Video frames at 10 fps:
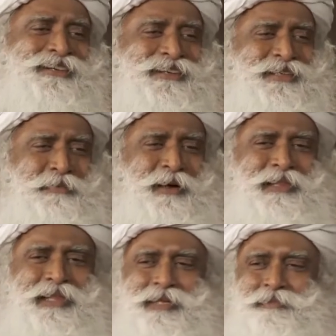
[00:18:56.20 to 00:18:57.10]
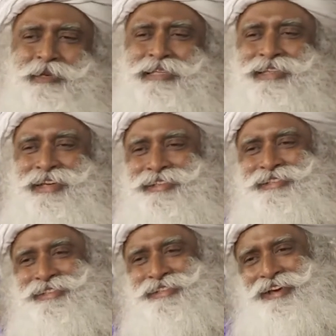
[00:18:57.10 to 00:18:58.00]
Small things, big
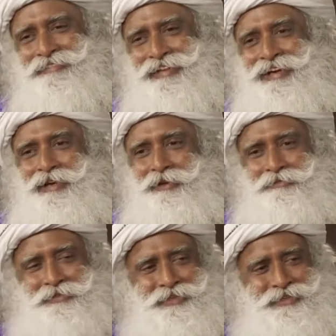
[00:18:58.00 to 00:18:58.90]
things, every kind of thing.